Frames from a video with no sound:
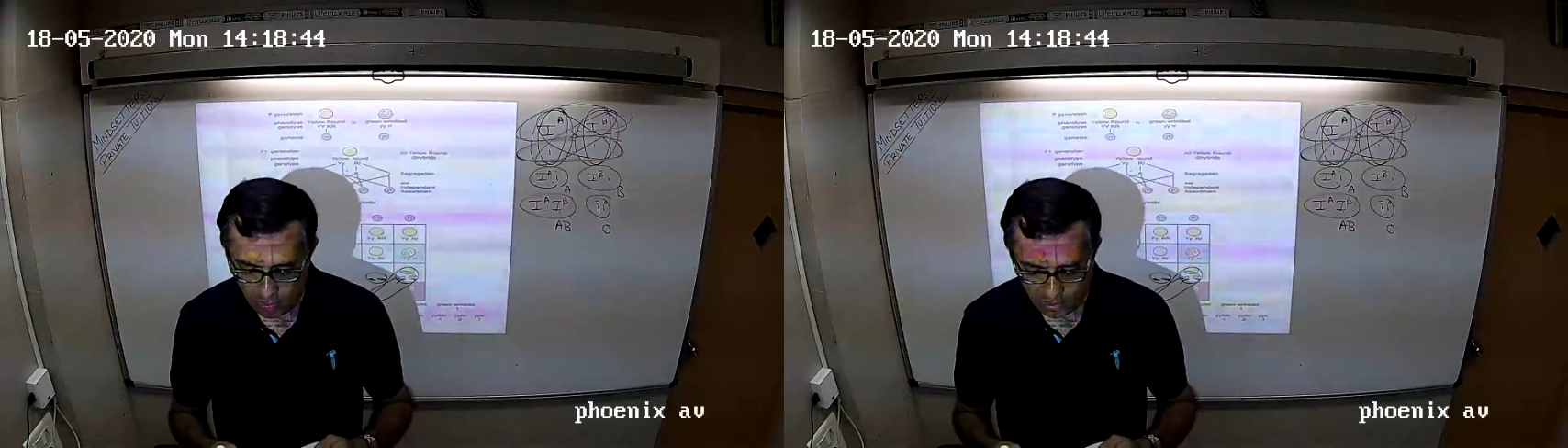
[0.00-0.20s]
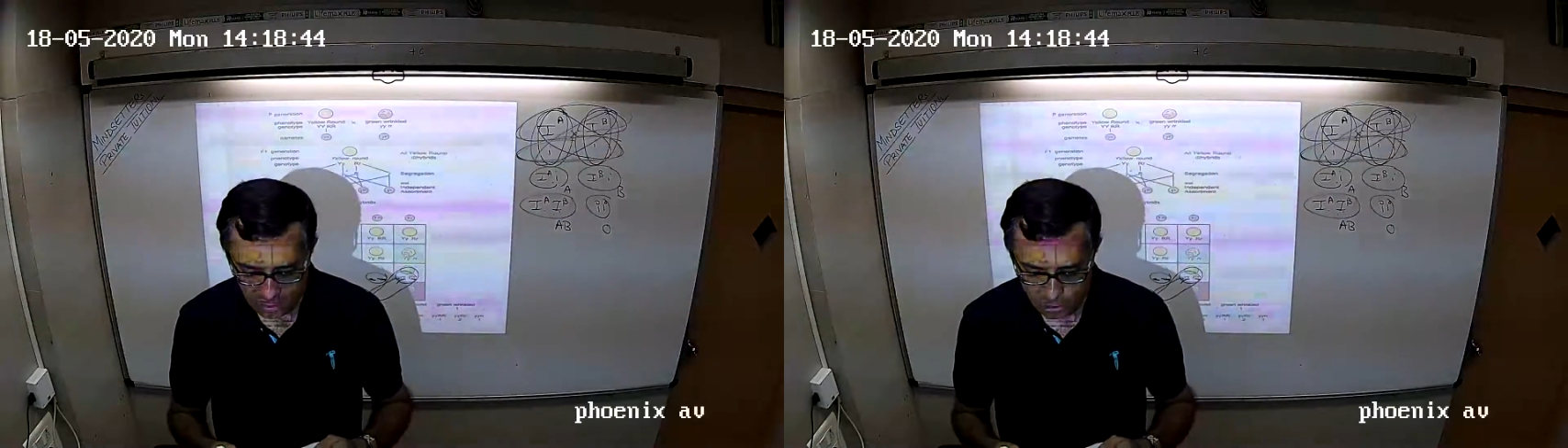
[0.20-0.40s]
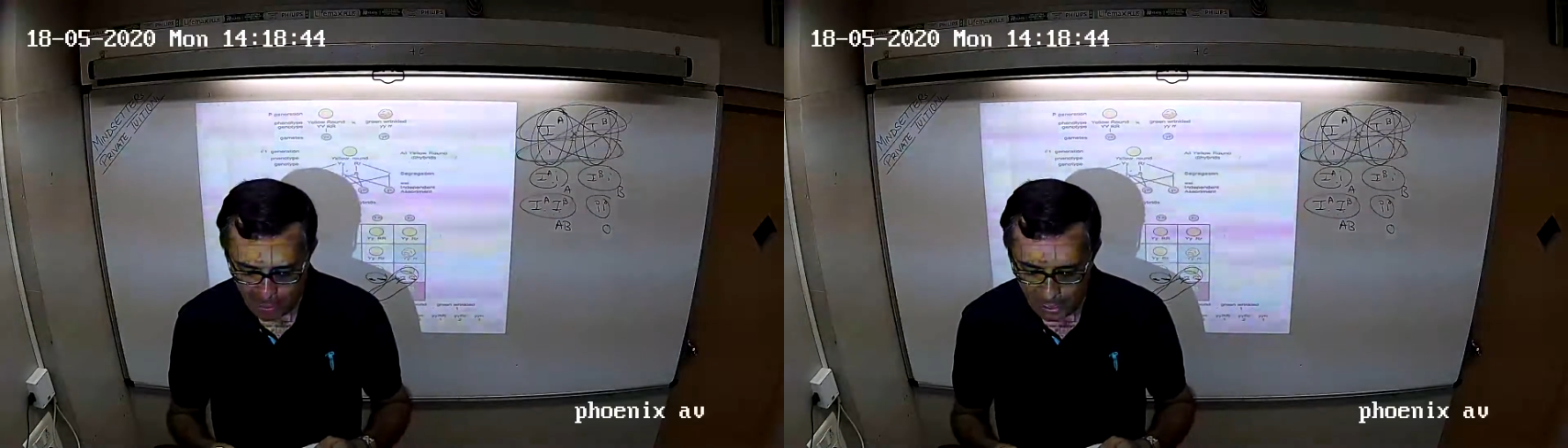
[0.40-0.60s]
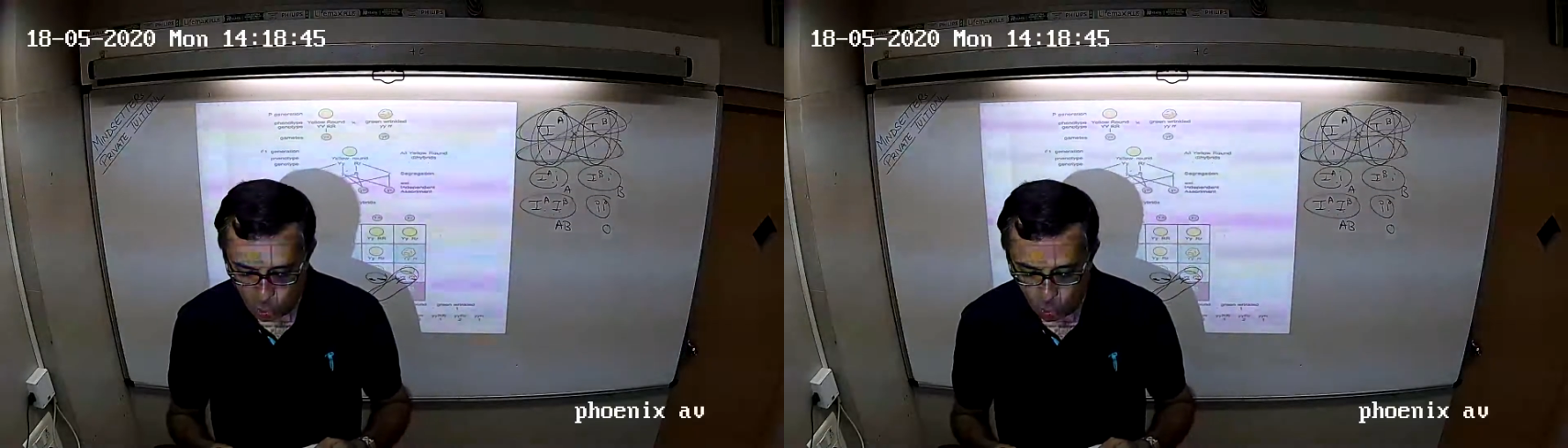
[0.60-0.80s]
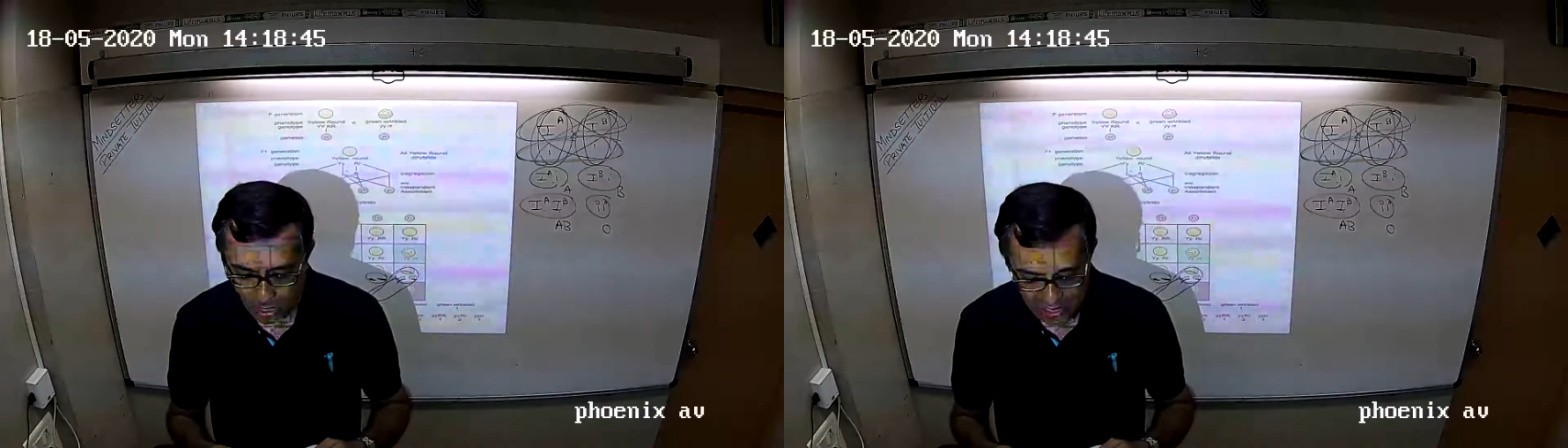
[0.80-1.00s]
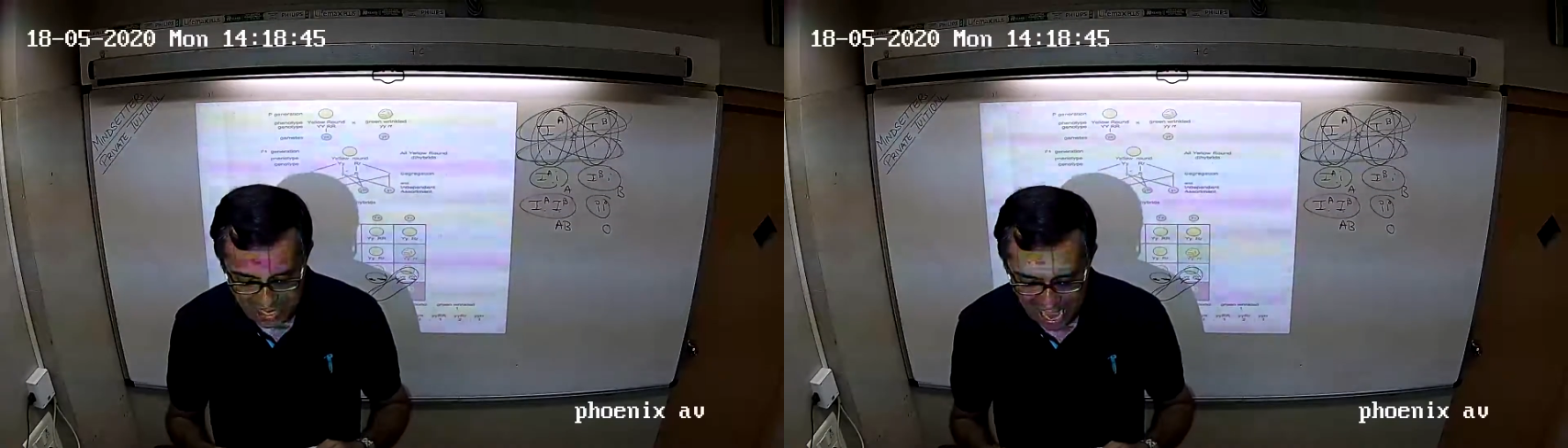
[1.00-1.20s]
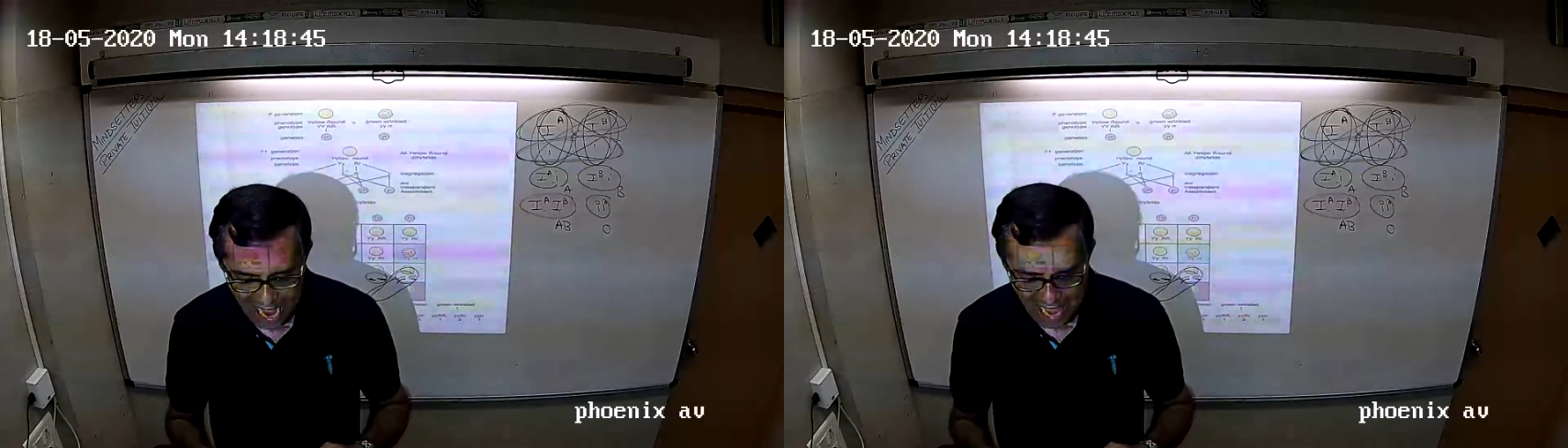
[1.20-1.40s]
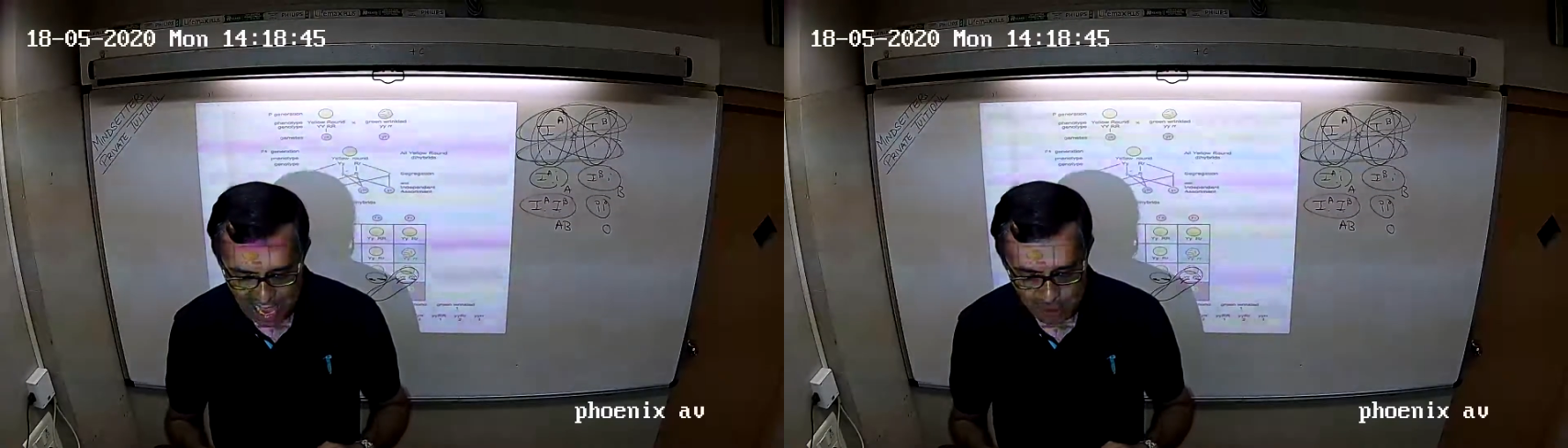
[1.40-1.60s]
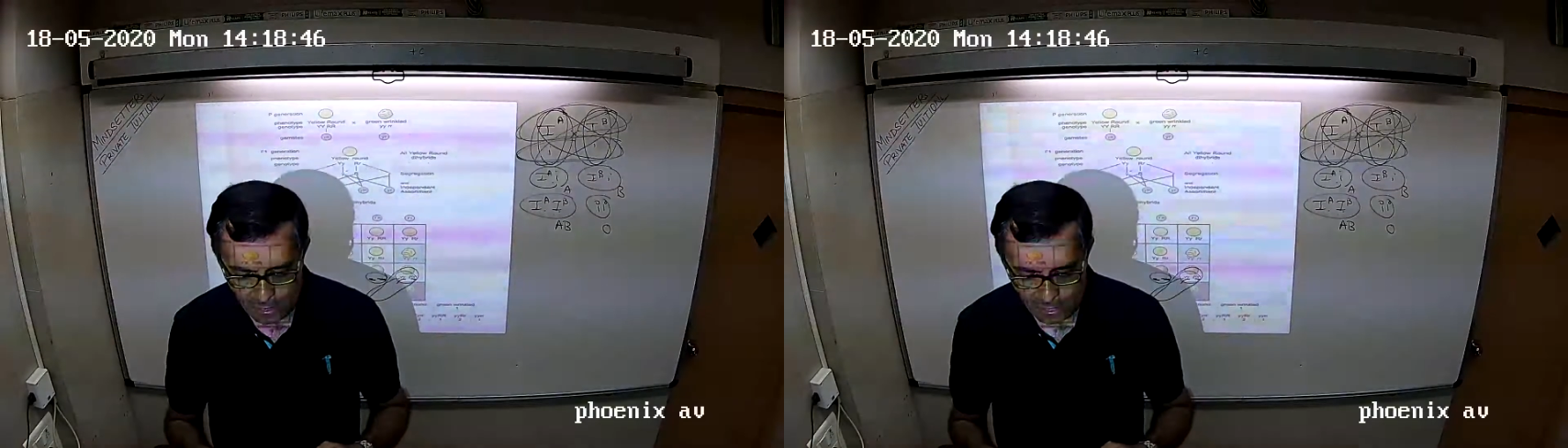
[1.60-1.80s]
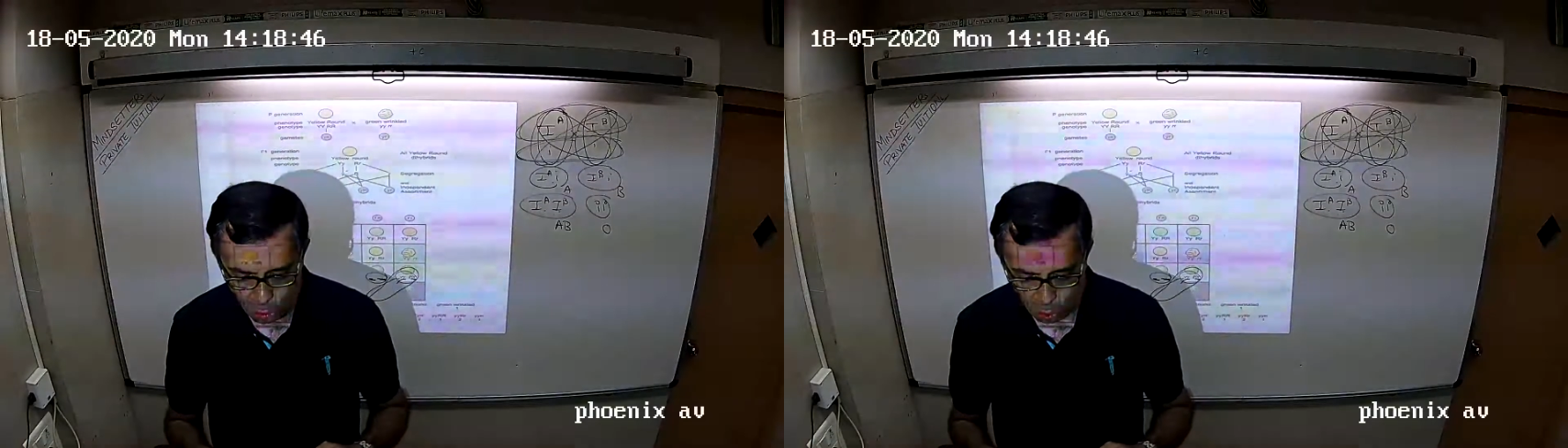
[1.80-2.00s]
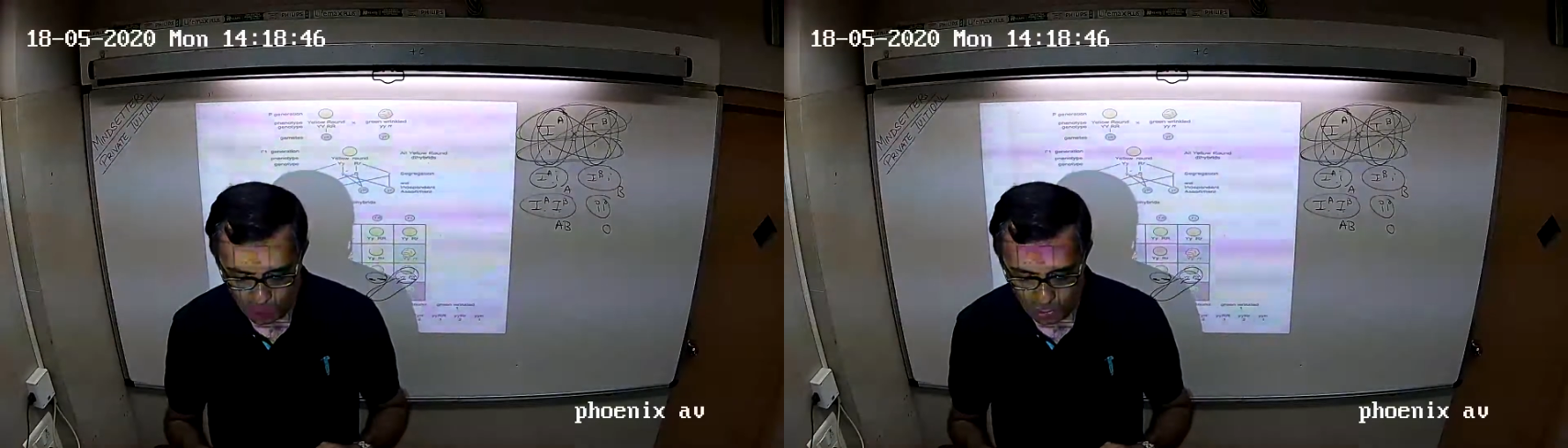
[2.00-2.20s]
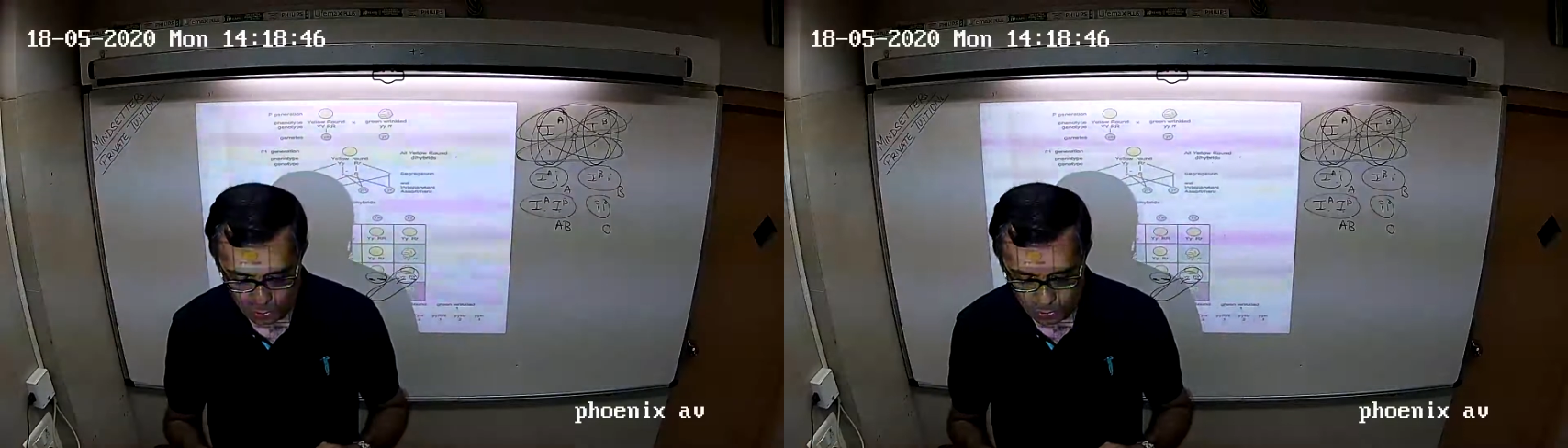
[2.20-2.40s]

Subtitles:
with respect to a dihybrid cross.